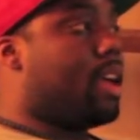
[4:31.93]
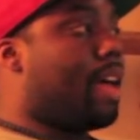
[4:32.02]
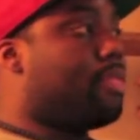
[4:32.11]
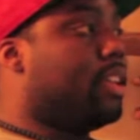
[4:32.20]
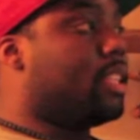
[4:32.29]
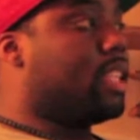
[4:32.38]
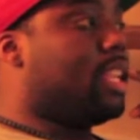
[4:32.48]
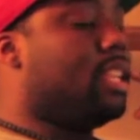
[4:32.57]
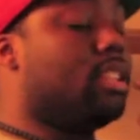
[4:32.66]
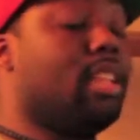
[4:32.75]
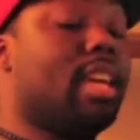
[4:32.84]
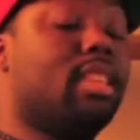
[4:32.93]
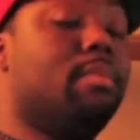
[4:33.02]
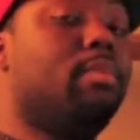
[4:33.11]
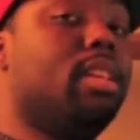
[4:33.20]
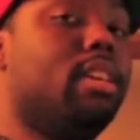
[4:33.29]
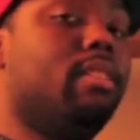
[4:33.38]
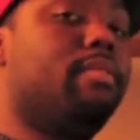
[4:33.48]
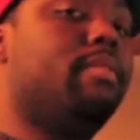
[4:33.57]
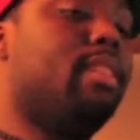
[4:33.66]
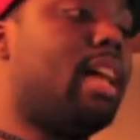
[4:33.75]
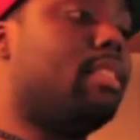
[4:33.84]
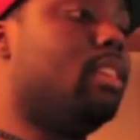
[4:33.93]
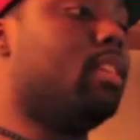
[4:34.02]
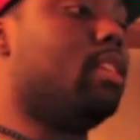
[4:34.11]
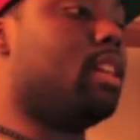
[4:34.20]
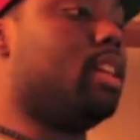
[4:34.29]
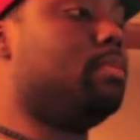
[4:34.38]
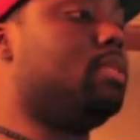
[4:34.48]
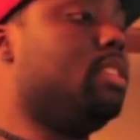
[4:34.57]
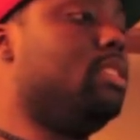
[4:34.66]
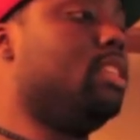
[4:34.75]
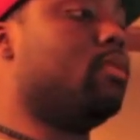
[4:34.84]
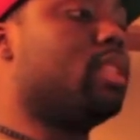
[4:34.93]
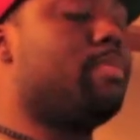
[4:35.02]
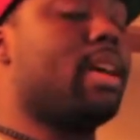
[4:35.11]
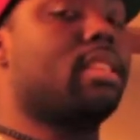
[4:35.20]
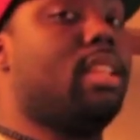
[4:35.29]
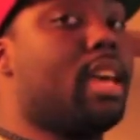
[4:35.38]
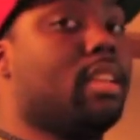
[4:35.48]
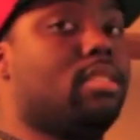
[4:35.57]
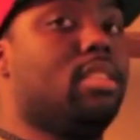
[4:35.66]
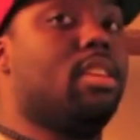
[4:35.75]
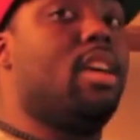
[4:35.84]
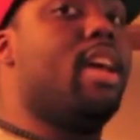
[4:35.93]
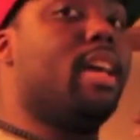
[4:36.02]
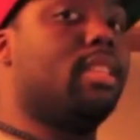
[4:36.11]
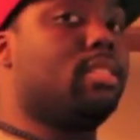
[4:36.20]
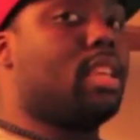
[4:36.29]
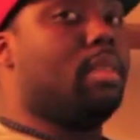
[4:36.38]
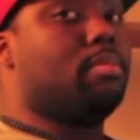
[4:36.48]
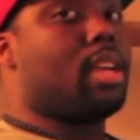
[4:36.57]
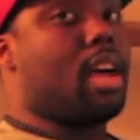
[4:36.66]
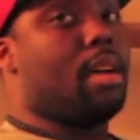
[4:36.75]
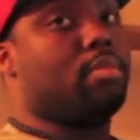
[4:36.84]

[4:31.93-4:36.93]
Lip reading: I think that they need to let them live, and I think the younger MCs need to respect the legacy at the same time.